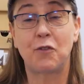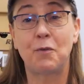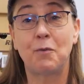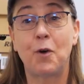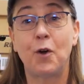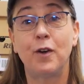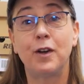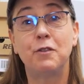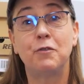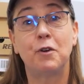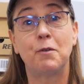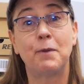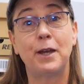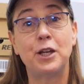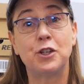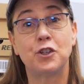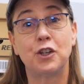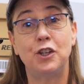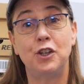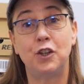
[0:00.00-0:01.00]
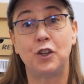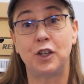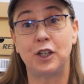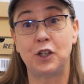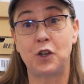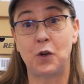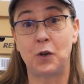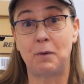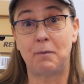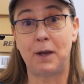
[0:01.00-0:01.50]
for more information, you can
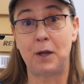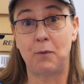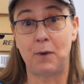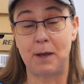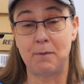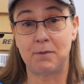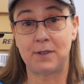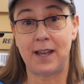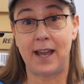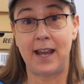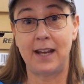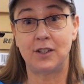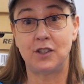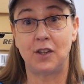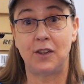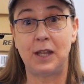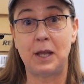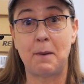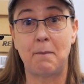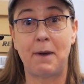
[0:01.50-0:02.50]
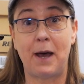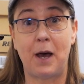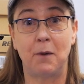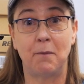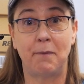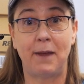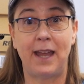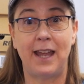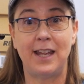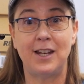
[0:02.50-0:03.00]
go to my website, to the
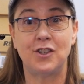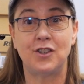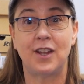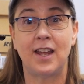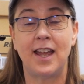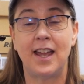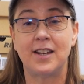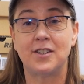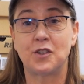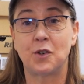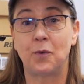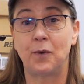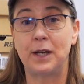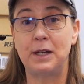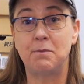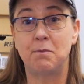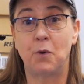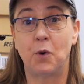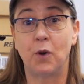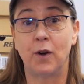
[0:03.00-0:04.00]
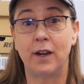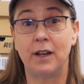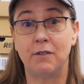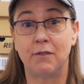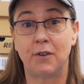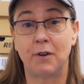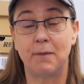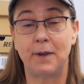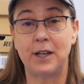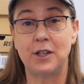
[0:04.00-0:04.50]
About page, to read more
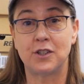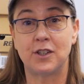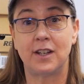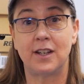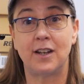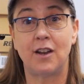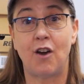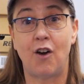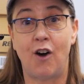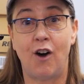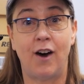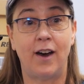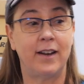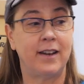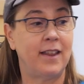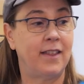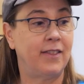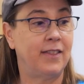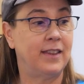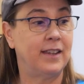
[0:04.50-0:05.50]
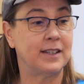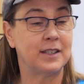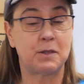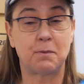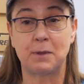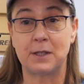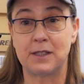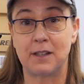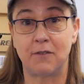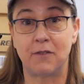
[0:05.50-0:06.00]
information on the
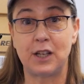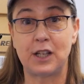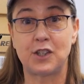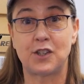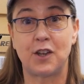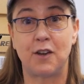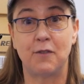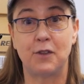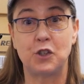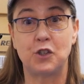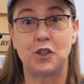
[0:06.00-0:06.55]
specifics of the